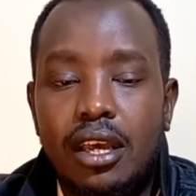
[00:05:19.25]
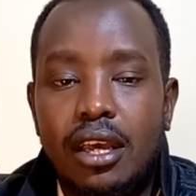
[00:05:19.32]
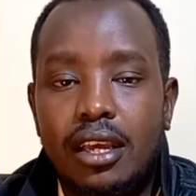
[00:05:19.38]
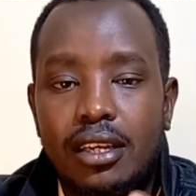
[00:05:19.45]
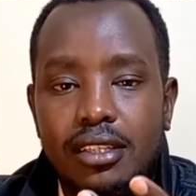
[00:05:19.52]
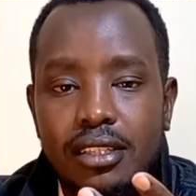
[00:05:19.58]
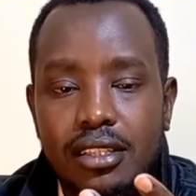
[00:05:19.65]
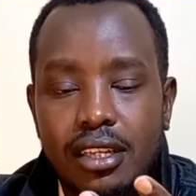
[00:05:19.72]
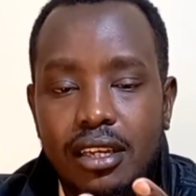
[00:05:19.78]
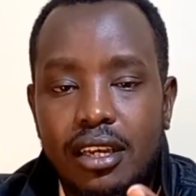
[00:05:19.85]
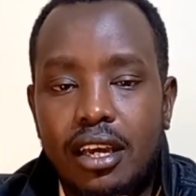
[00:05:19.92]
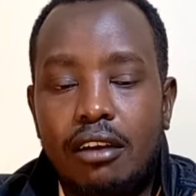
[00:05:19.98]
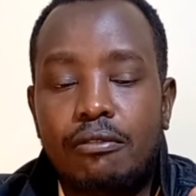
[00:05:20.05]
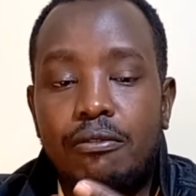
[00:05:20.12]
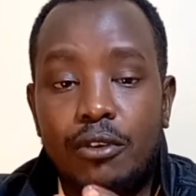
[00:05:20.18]

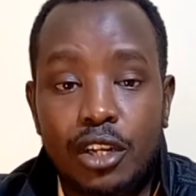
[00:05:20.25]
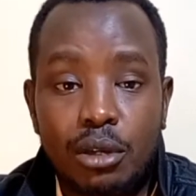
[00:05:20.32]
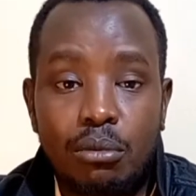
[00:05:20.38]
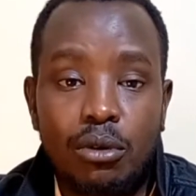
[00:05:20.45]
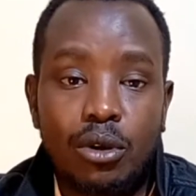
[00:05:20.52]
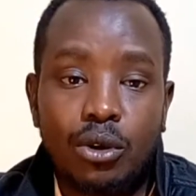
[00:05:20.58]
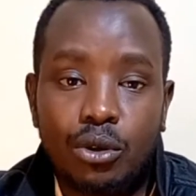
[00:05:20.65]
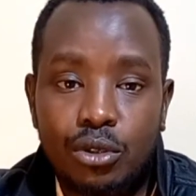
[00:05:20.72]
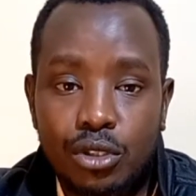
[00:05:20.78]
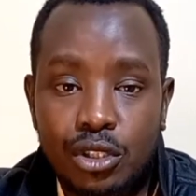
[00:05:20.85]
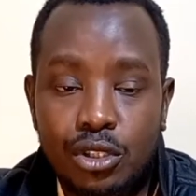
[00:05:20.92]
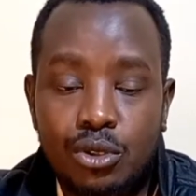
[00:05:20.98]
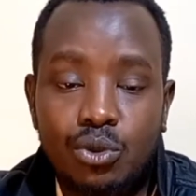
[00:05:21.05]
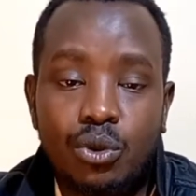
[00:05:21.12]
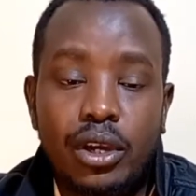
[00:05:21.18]
affordable
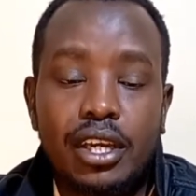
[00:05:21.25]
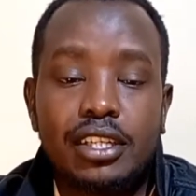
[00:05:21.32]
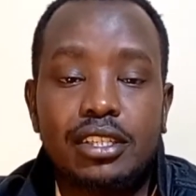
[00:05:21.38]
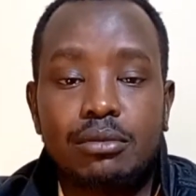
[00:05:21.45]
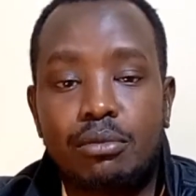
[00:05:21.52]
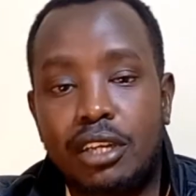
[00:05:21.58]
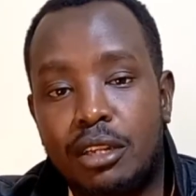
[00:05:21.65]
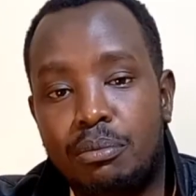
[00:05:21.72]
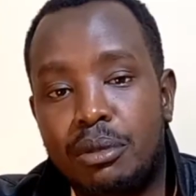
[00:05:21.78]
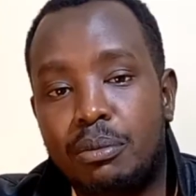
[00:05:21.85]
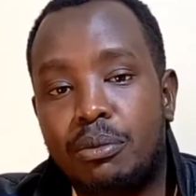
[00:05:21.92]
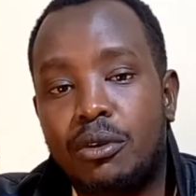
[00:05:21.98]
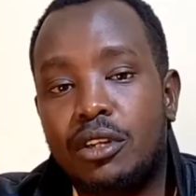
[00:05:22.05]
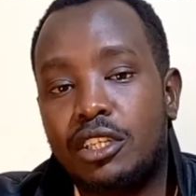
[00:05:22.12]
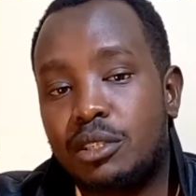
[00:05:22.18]
loans to as many
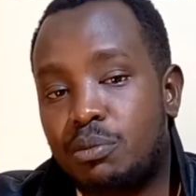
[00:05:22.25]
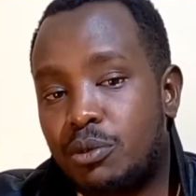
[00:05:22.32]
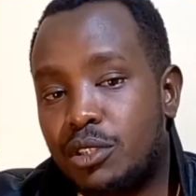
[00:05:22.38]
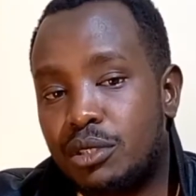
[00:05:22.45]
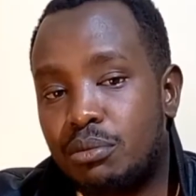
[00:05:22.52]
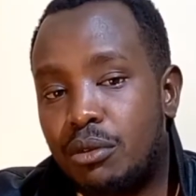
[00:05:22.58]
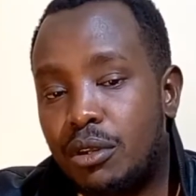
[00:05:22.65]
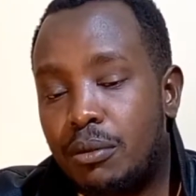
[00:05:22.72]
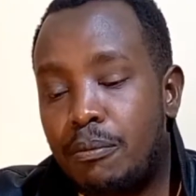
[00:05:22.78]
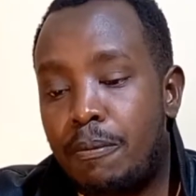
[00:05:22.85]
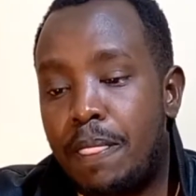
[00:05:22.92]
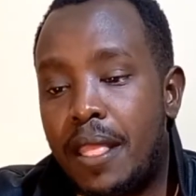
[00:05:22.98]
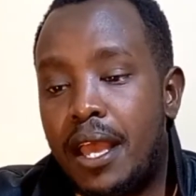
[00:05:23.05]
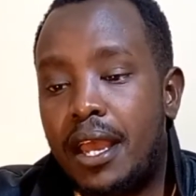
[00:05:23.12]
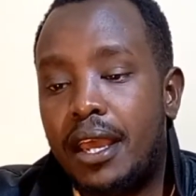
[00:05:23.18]
people as possible,
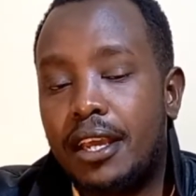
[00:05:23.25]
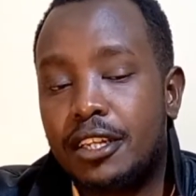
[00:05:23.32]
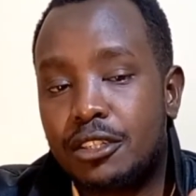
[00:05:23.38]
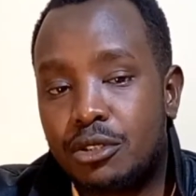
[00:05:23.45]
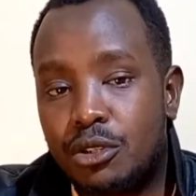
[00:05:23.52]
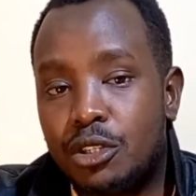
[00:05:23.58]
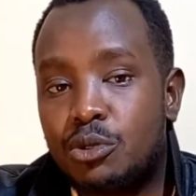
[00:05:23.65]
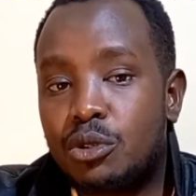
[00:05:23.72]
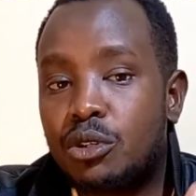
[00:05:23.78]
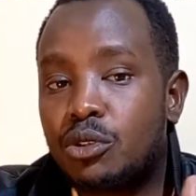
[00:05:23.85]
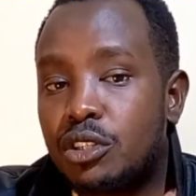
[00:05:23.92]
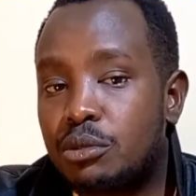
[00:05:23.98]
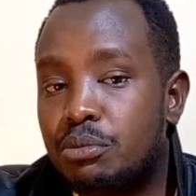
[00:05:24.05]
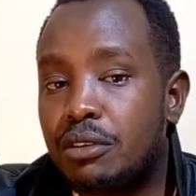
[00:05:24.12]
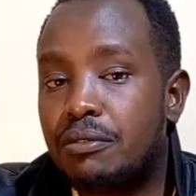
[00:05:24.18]
and so it will
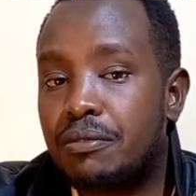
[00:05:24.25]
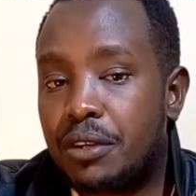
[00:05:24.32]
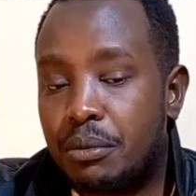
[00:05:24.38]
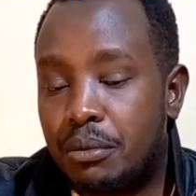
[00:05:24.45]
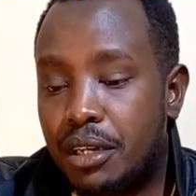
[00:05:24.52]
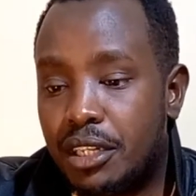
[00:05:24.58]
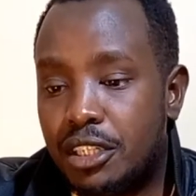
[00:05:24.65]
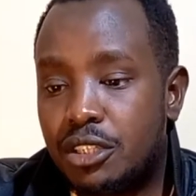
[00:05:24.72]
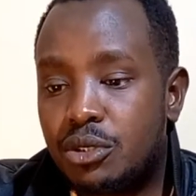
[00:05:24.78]
not be free money.